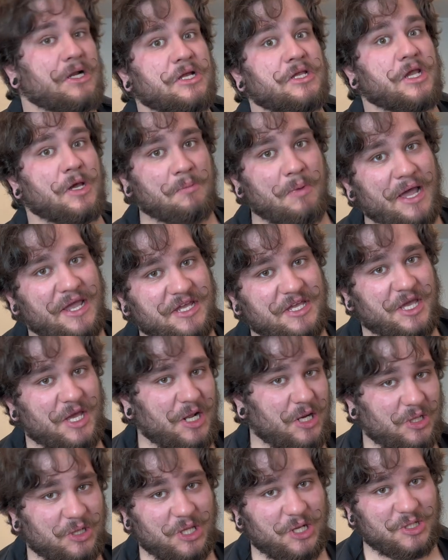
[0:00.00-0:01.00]
you might
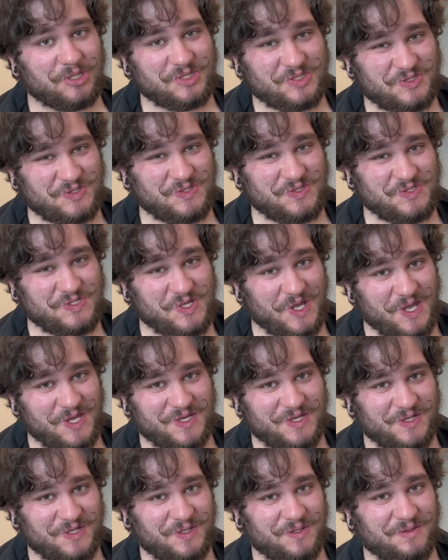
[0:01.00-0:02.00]
get a little
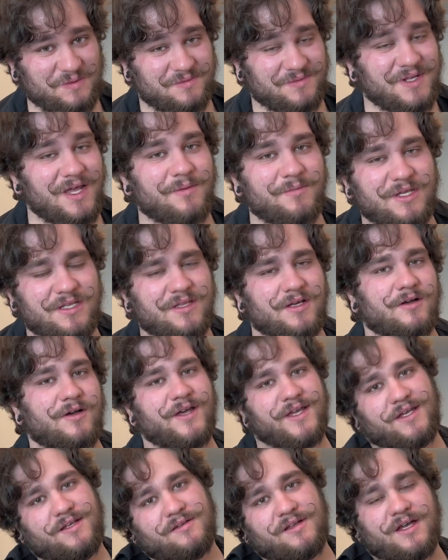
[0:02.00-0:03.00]
sick. Not me though.
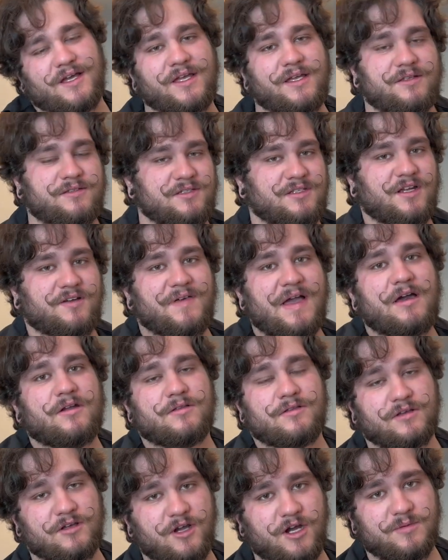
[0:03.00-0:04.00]
I, I eat stuff out
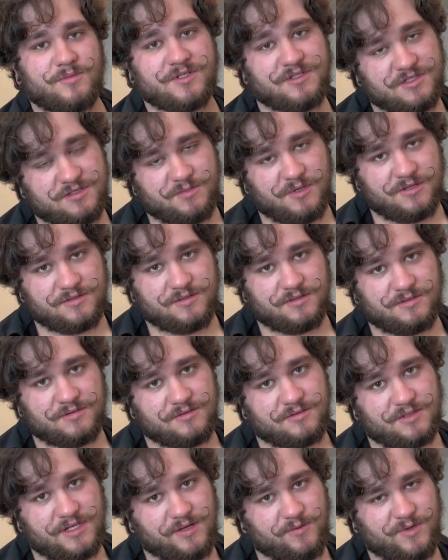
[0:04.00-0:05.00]
of the garbage disposal.
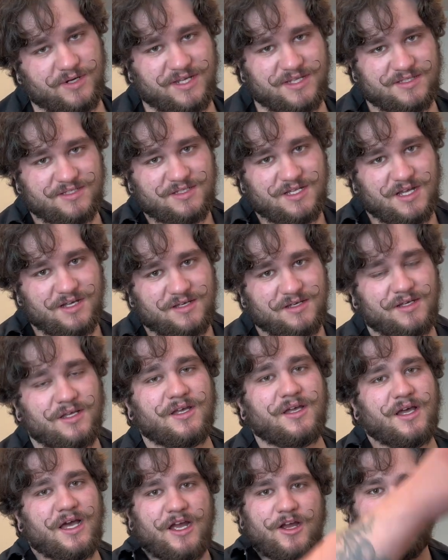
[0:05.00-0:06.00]
Like when I get stuck,
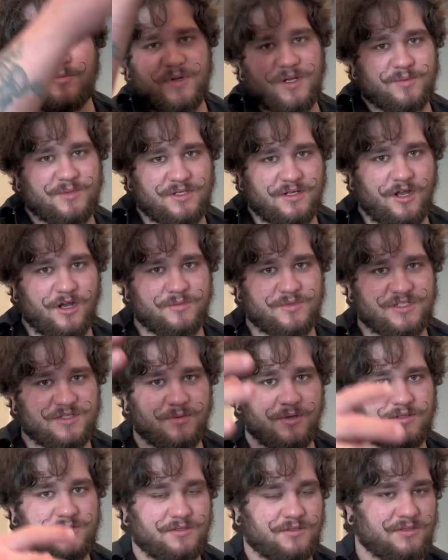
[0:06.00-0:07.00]
I open up the garbage
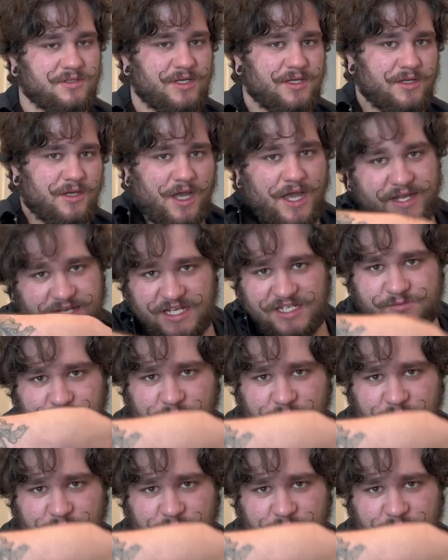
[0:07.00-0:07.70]
disposal. I take